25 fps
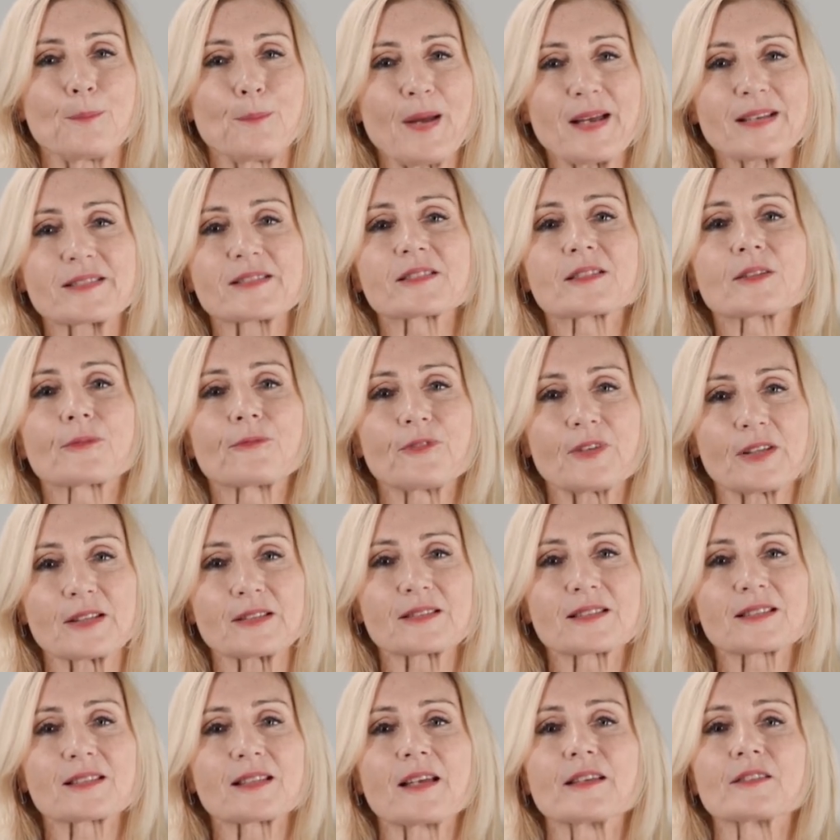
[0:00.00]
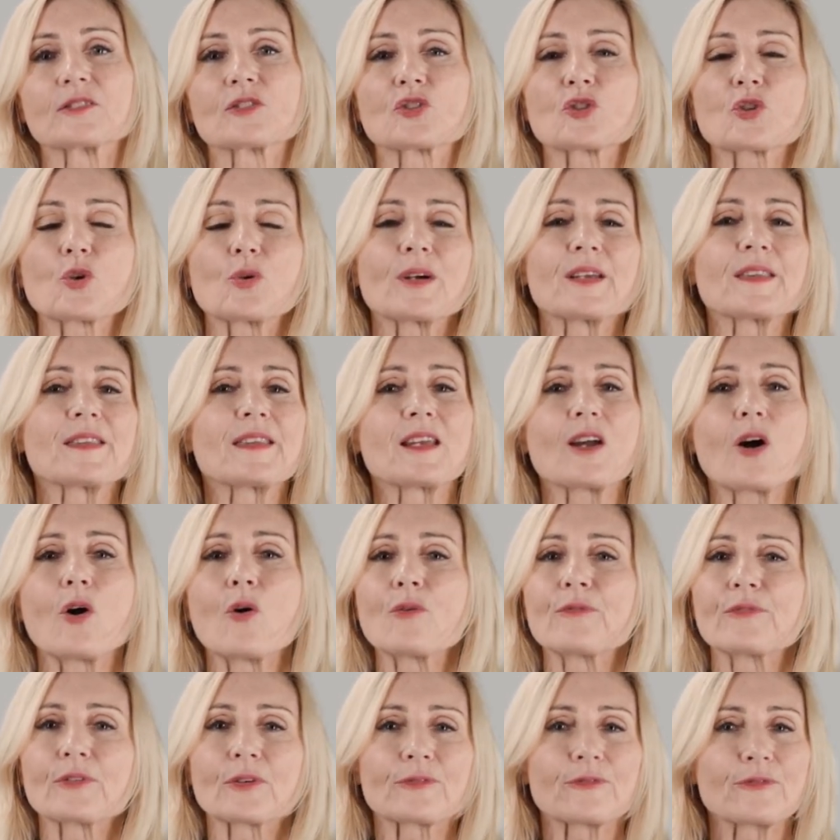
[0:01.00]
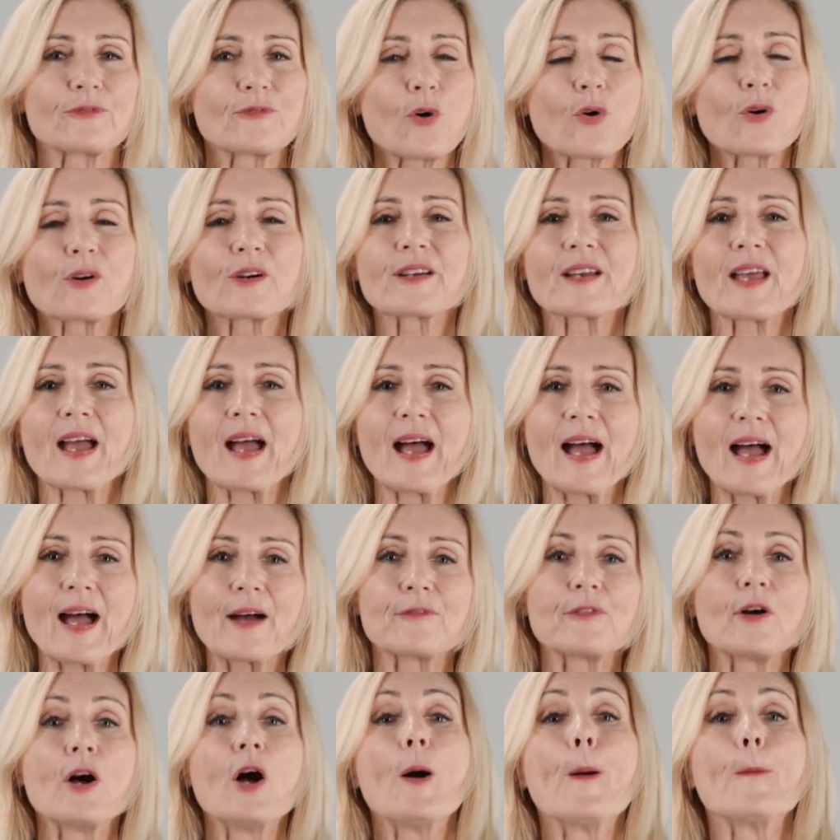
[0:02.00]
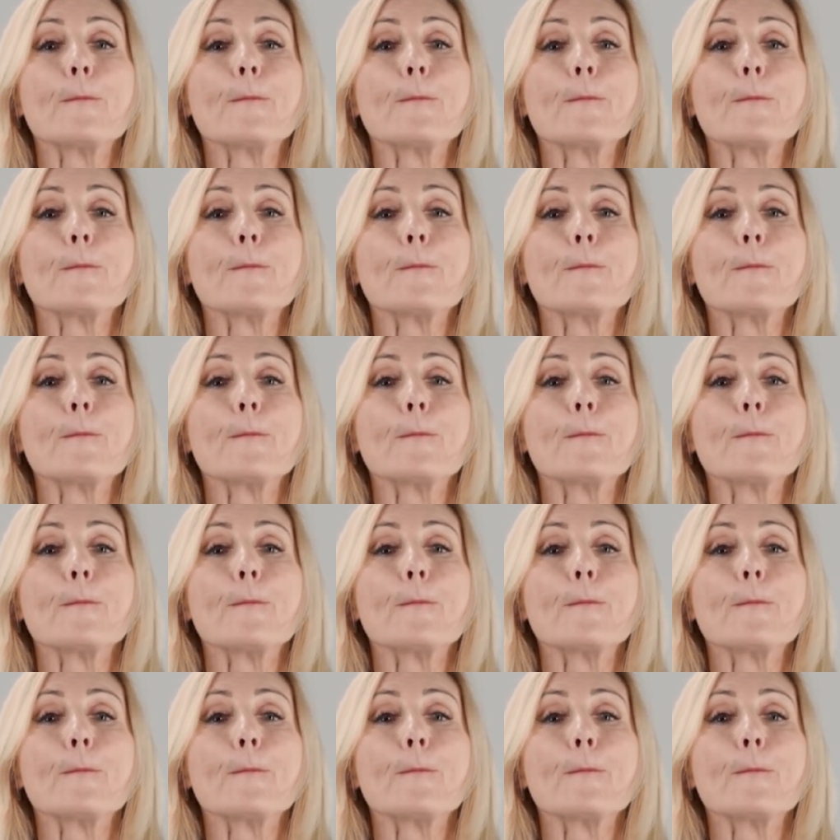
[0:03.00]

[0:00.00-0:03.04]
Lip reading: best fits and join the over 4.5